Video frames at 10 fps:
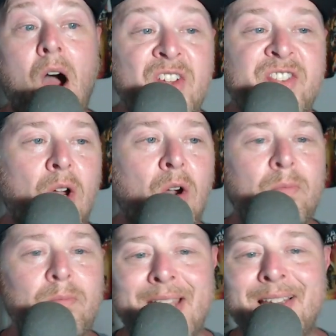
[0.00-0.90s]

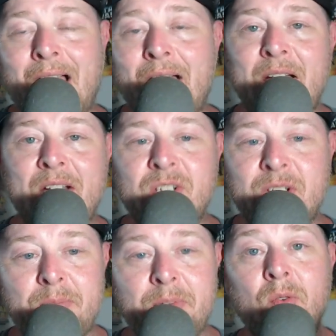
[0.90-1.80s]
Also made
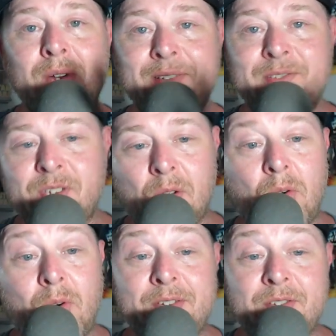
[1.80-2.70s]
live-action debut in
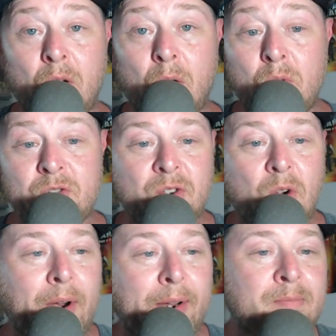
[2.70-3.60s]
Solo, a Star Wars
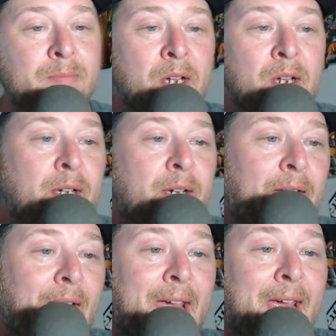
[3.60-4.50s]
story.
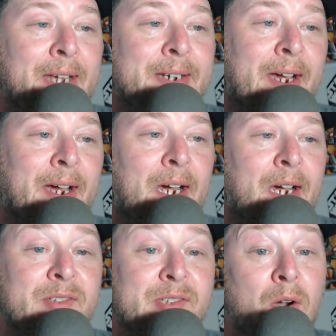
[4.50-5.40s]
And
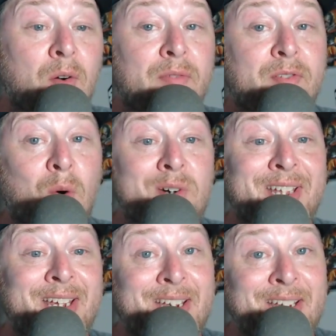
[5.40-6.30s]
so, of
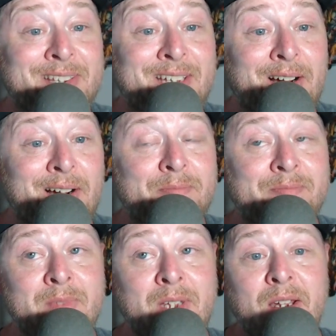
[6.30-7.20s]
course, they get there,
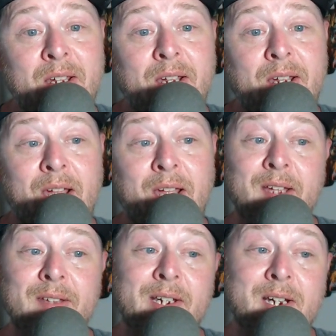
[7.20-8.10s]

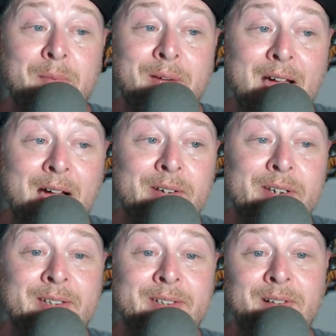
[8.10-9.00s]
and they come
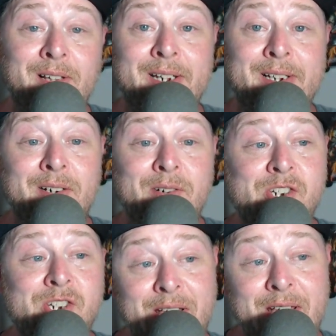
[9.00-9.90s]
out, and they're like,
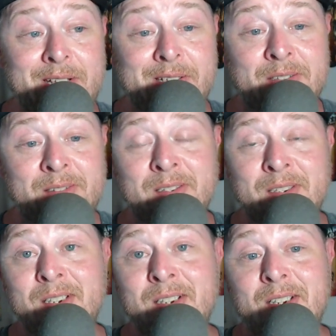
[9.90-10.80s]
oh, shit,
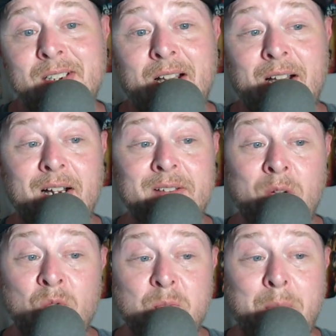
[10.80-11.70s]

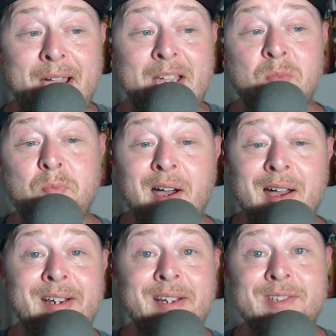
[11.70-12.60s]
no spice,
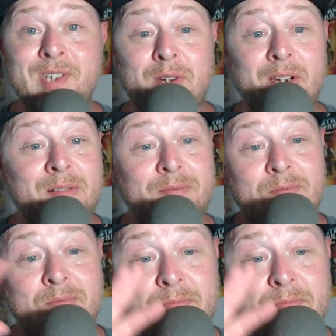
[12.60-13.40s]
but Ahsoka,